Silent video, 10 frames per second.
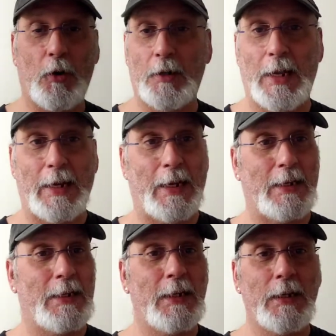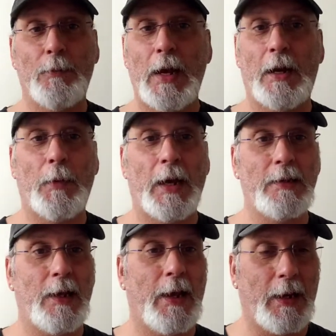because I can get them out of my
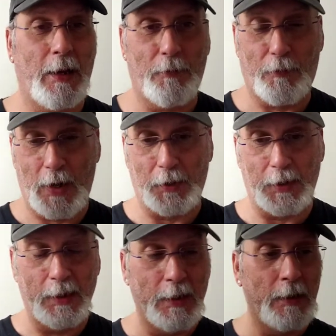tank and finally